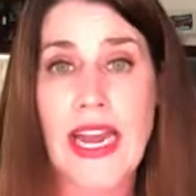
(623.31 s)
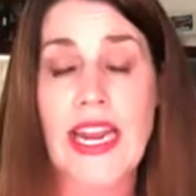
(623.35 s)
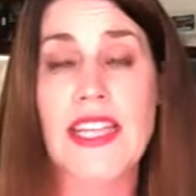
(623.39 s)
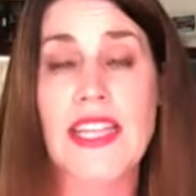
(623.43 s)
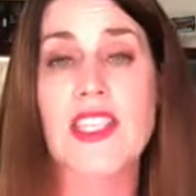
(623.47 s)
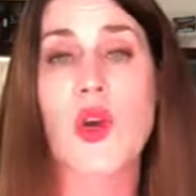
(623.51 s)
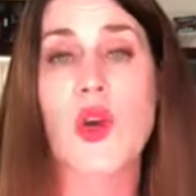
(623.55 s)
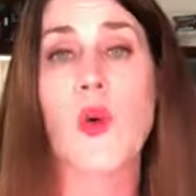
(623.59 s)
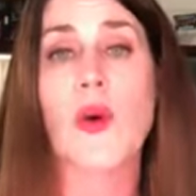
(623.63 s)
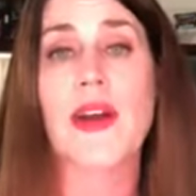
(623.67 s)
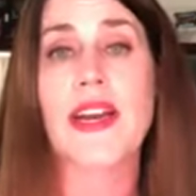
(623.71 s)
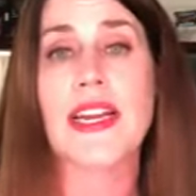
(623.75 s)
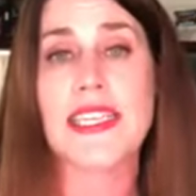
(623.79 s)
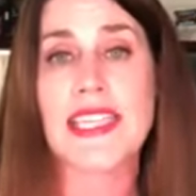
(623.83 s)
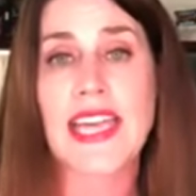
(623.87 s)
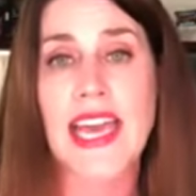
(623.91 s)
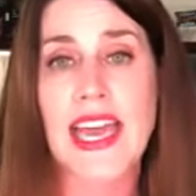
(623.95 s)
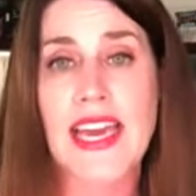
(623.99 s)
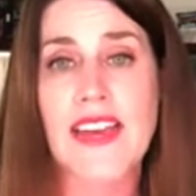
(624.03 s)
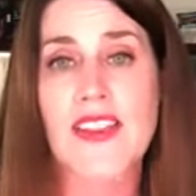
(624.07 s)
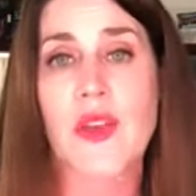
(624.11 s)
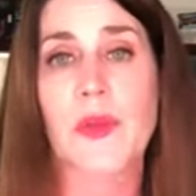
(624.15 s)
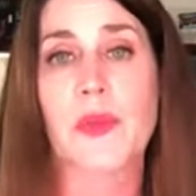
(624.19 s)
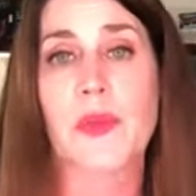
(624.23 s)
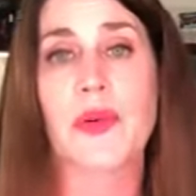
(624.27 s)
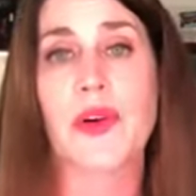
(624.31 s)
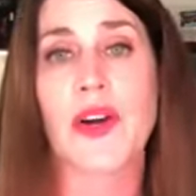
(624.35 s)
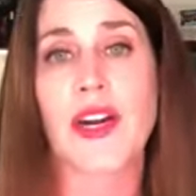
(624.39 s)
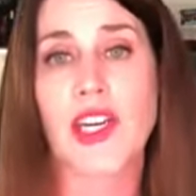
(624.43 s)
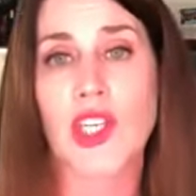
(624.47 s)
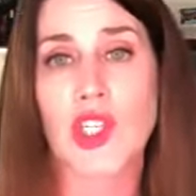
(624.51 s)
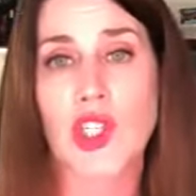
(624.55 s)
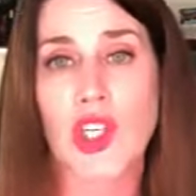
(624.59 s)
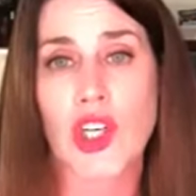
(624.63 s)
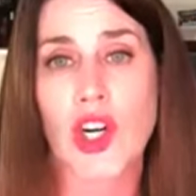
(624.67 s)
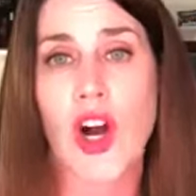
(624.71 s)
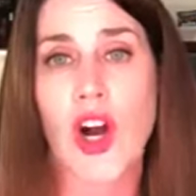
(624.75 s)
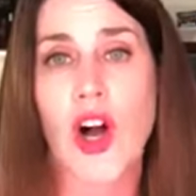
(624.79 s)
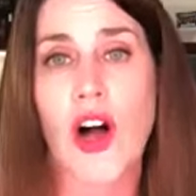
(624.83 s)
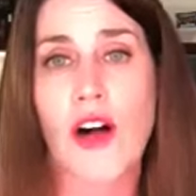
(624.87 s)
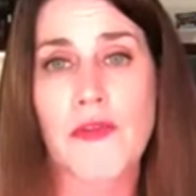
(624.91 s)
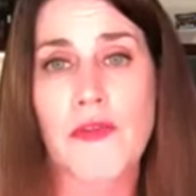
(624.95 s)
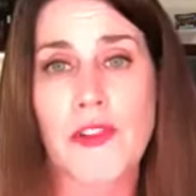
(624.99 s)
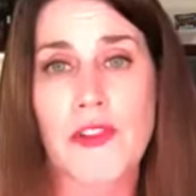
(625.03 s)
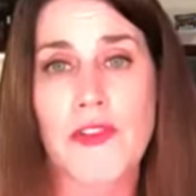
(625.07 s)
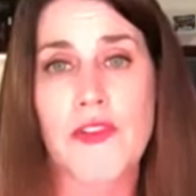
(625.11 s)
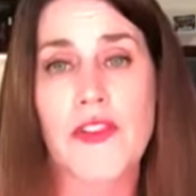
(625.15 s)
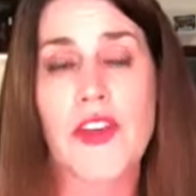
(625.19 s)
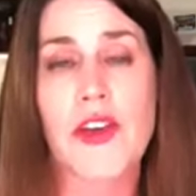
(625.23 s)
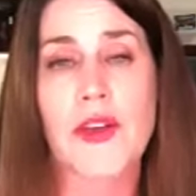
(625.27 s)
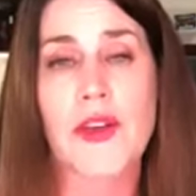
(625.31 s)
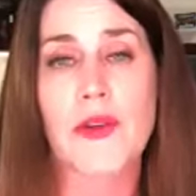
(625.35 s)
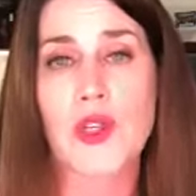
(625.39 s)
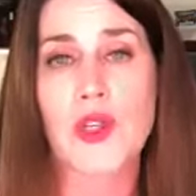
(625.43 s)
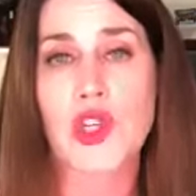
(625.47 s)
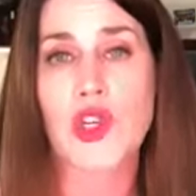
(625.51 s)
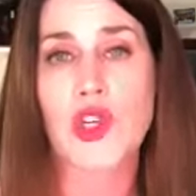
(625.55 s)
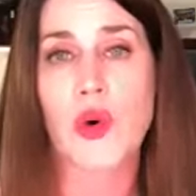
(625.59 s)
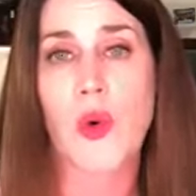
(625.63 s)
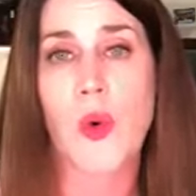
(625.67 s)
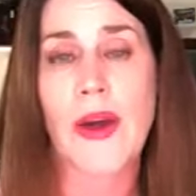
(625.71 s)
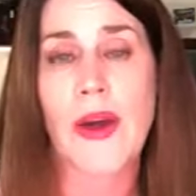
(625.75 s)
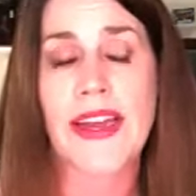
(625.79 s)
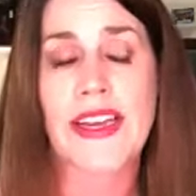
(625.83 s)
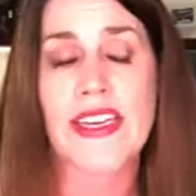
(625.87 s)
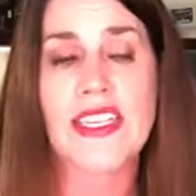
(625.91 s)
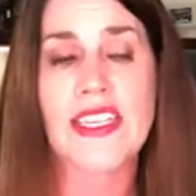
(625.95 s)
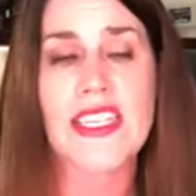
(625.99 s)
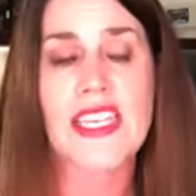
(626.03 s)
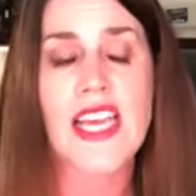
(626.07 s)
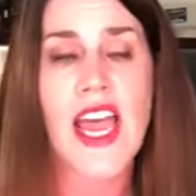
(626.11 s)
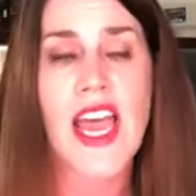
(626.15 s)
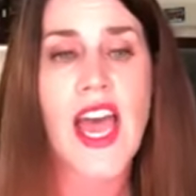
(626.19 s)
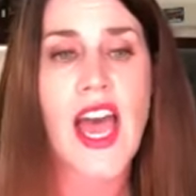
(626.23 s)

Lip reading: it's going to take the pressure off of those joints.